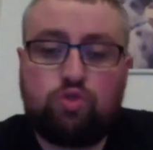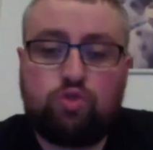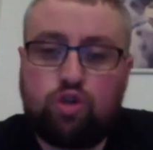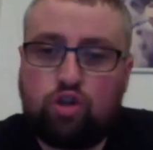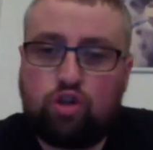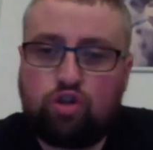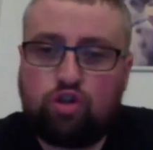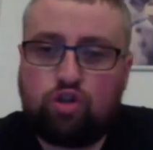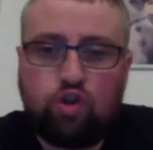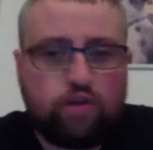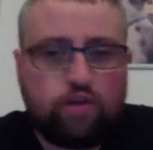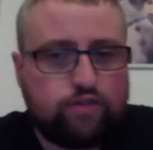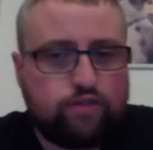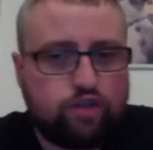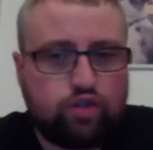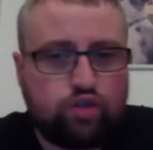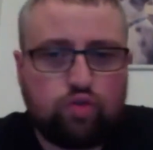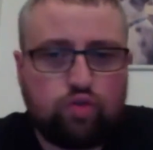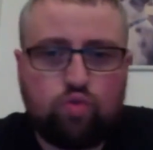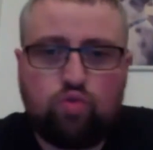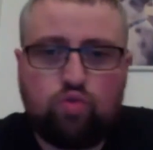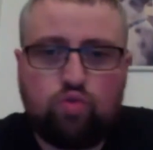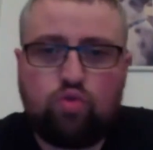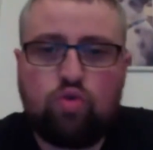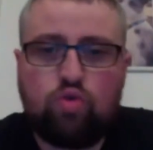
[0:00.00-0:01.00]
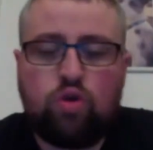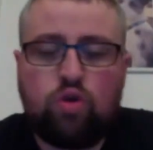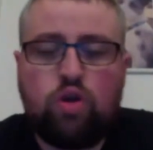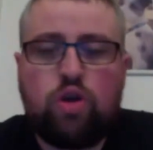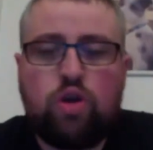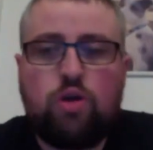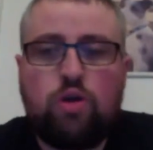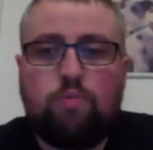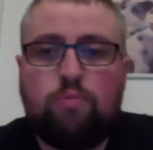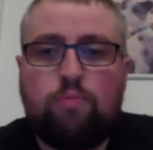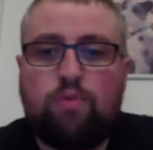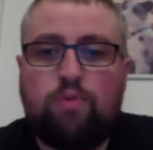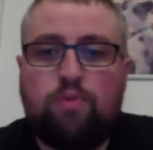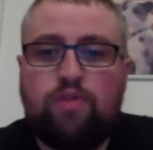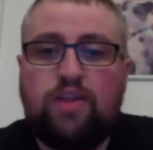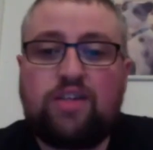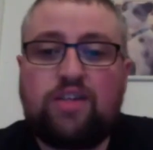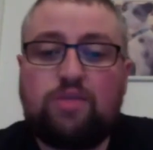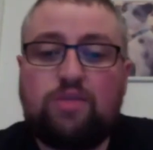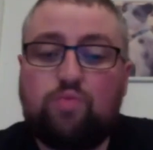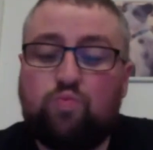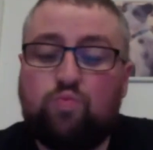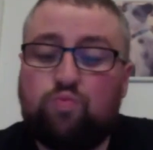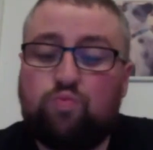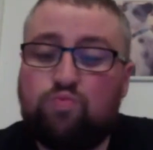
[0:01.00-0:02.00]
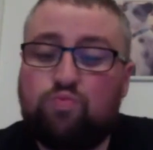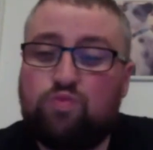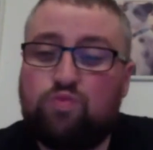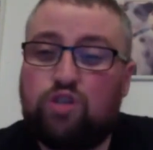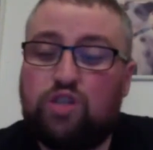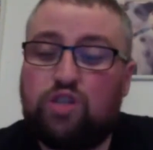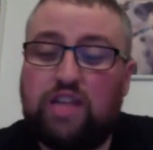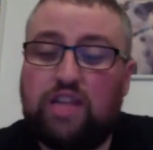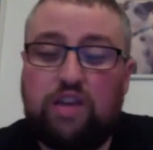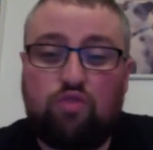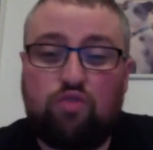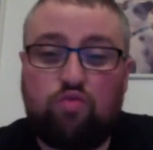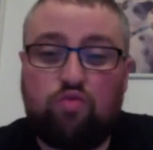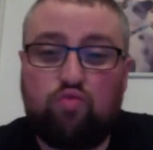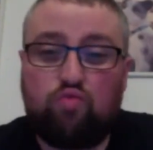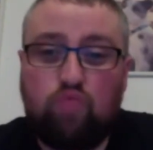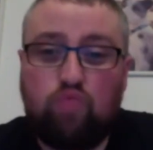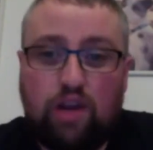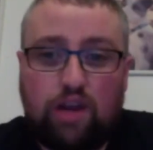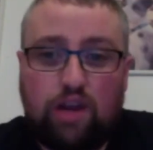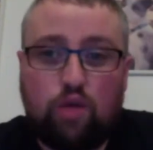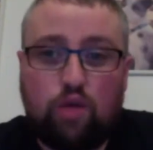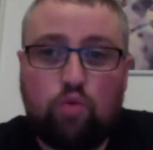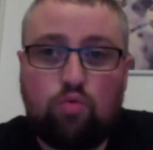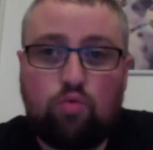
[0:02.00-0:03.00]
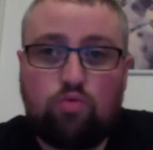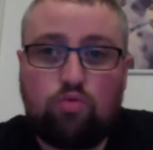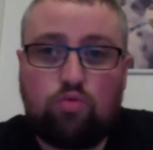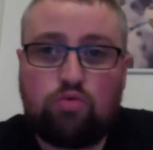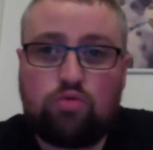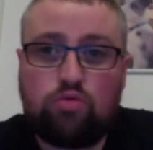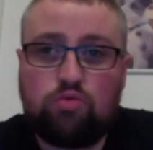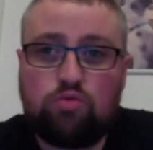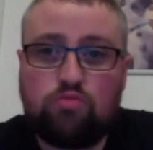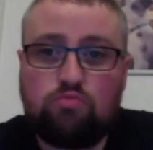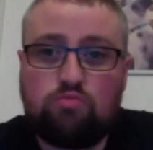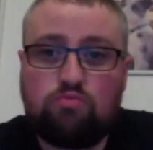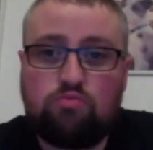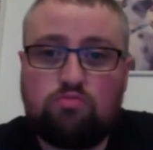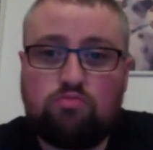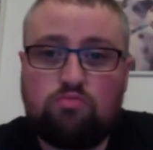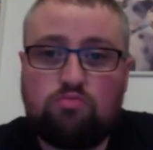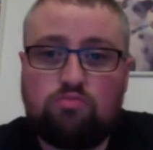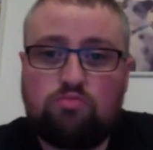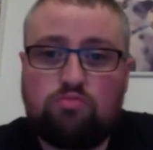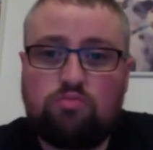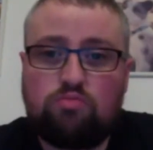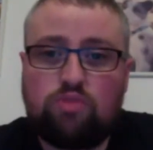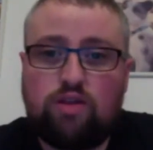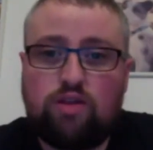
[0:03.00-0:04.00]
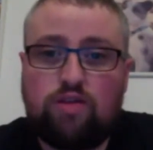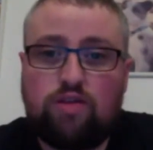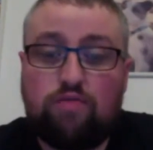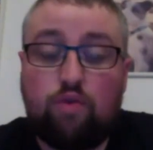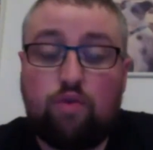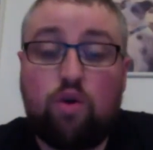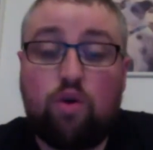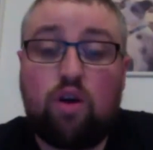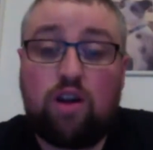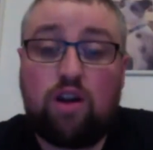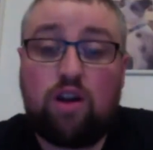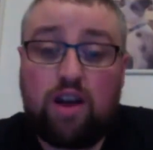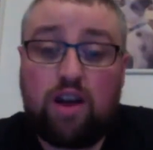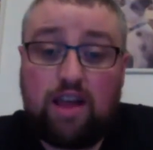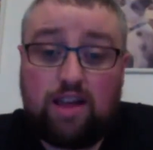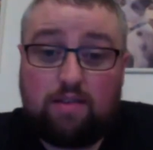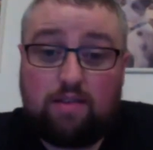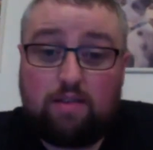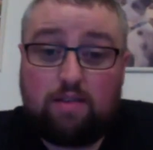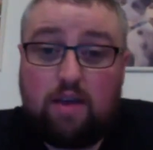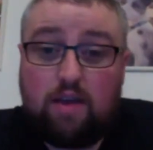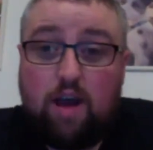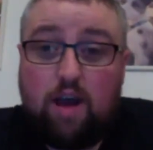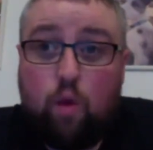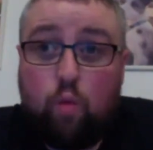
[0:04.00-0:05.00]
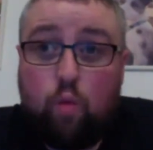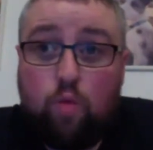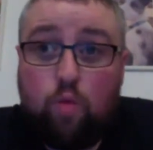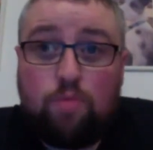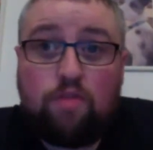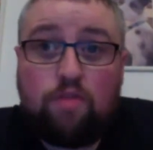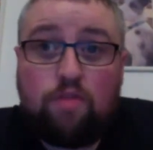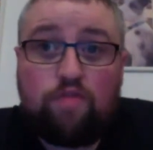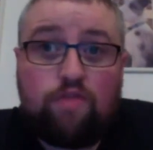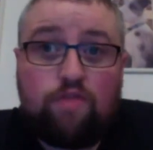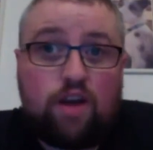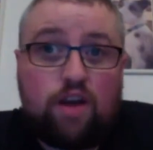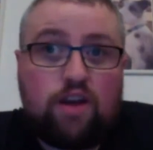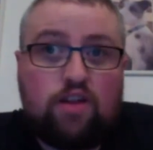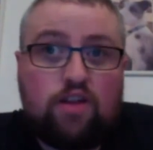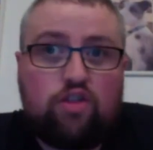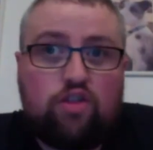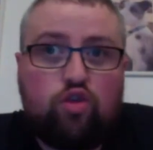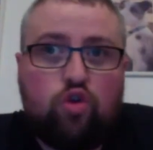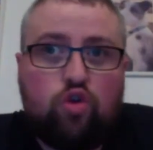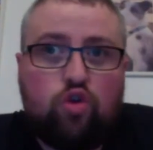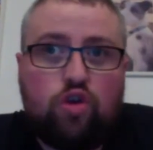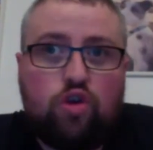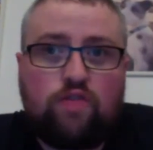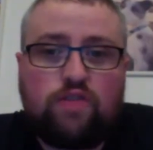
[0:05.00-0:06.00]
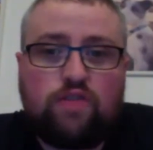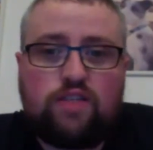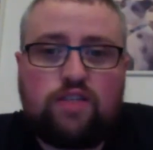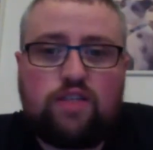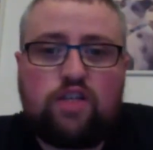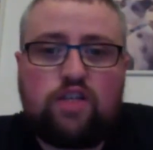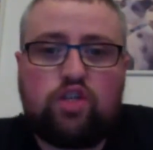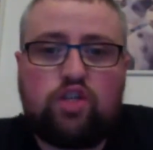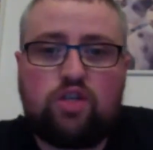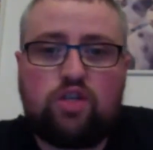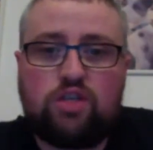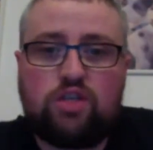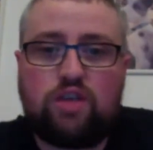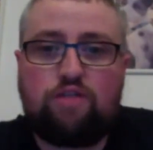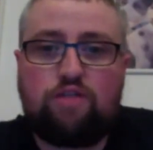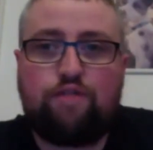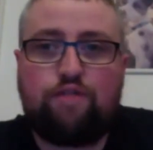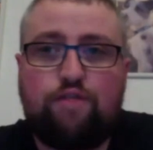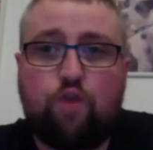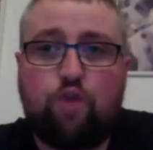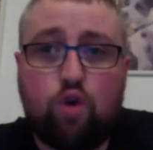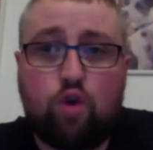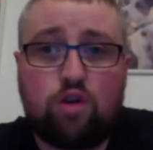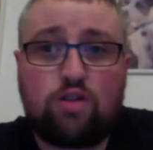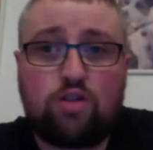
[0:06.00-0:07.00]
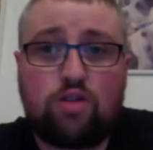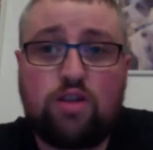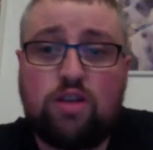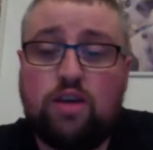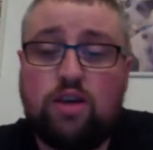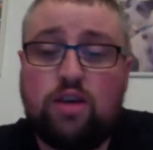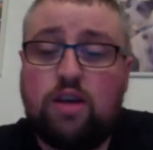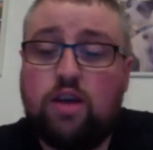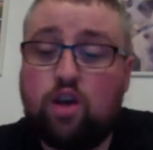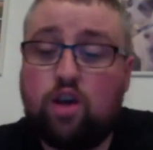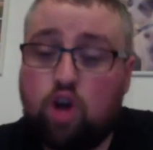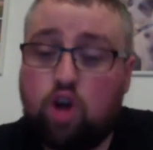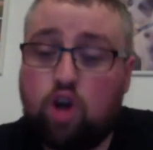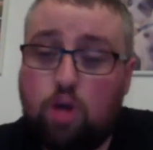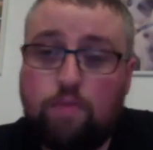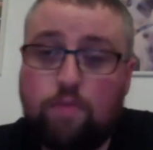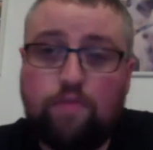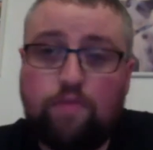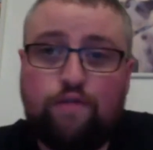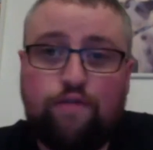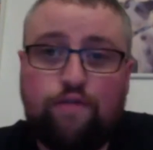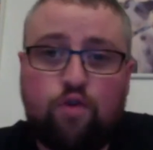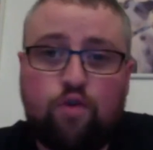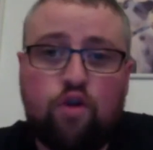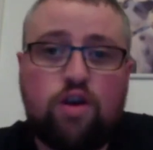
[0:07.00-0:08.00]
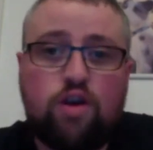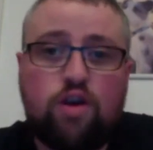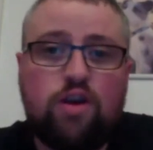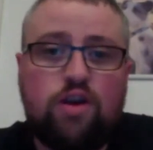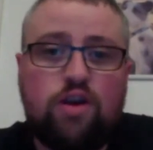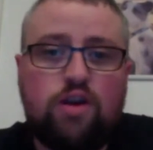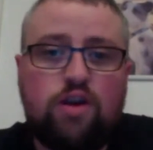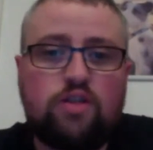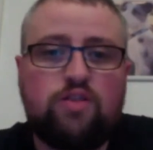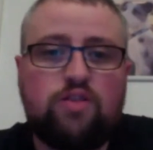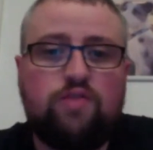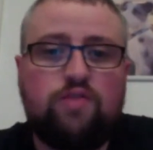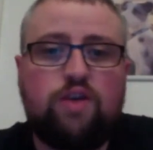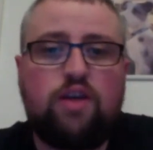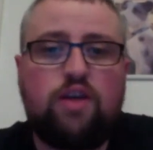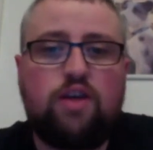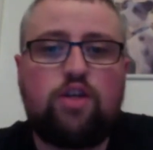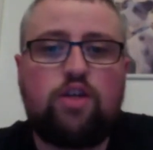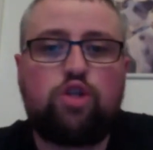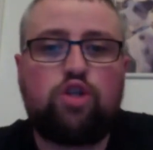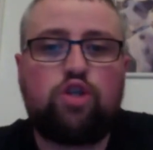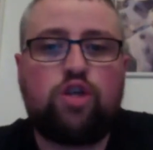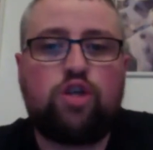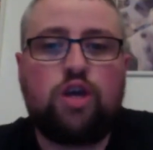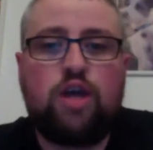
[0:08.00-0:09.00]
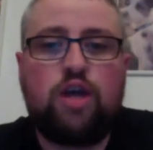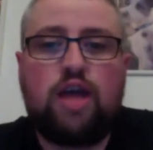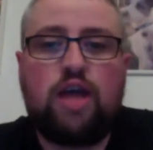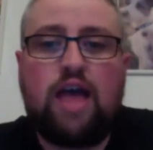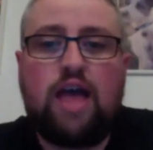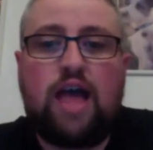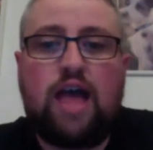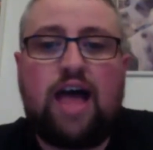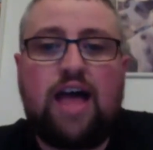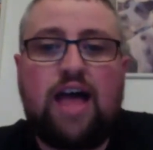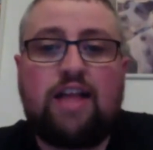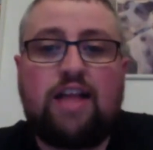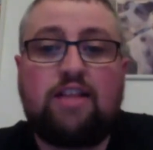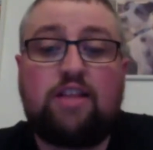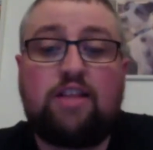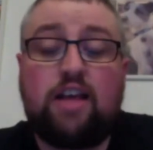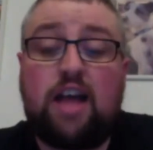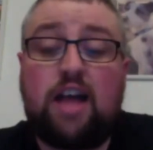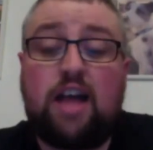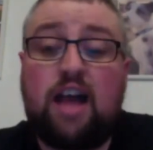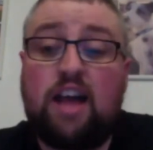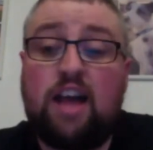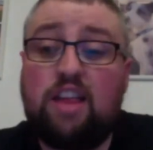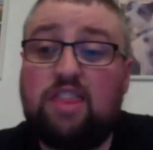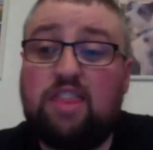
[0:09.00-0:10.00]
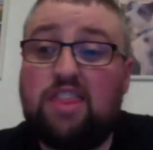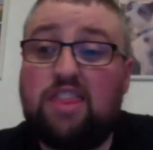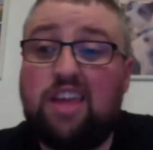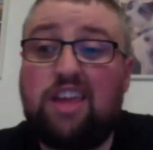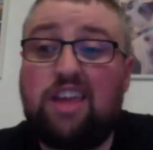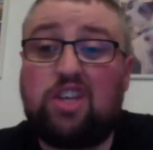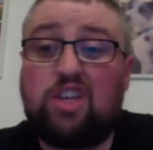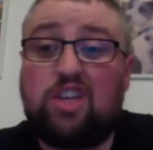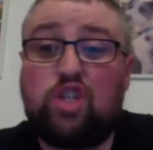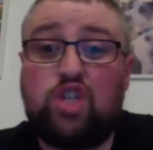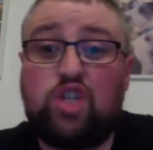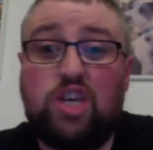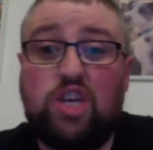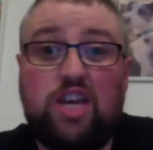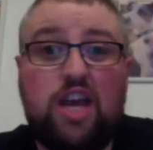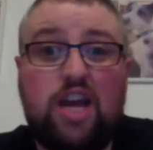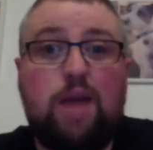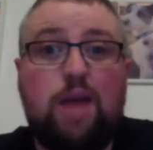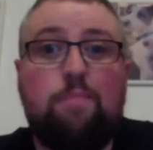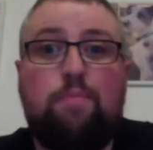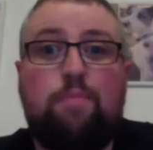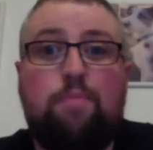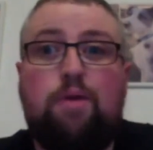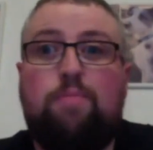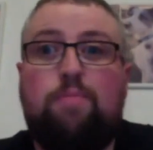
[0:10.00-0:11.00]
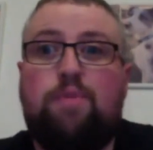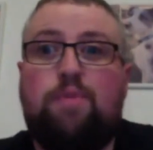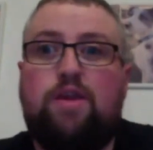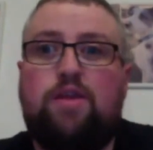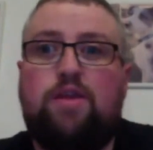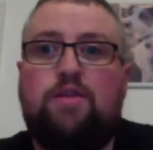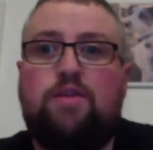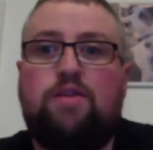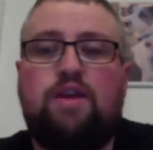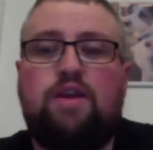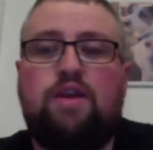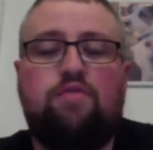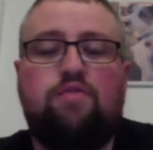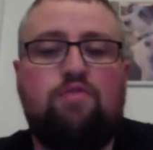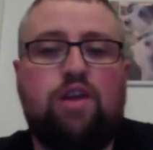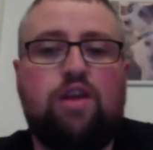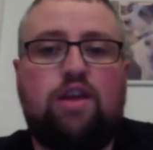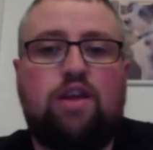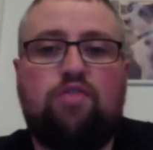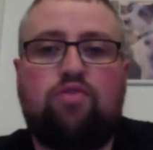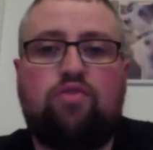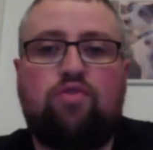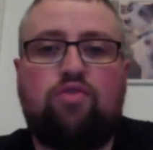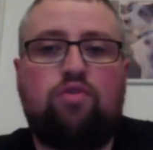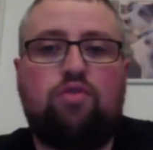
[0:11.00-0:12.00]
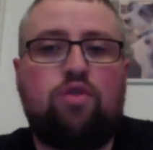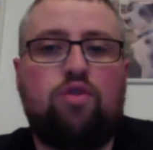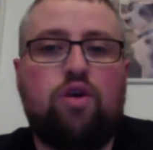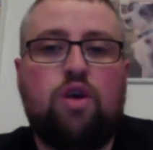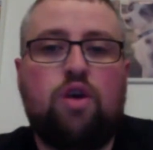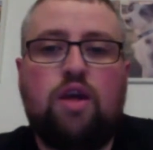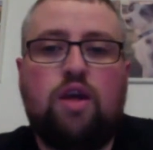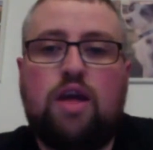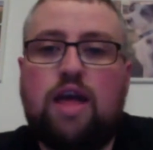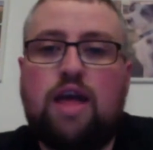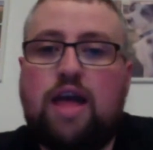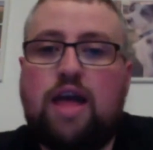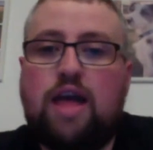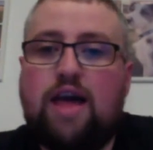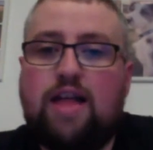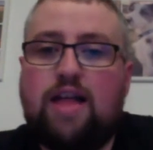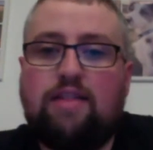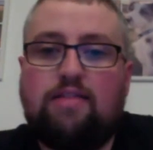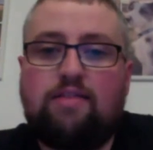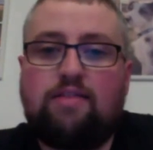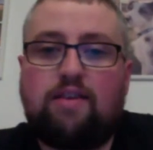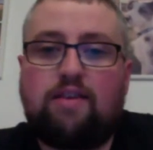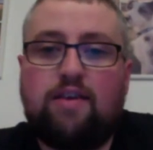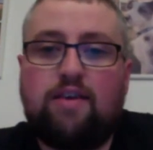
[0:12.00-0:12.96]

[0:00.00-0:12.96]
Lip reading: She was on the Tough Show, but she's really old for a woman fighting in the UFC. She's 40, coming 40 years of age, and I think she can be beaten. I really do. And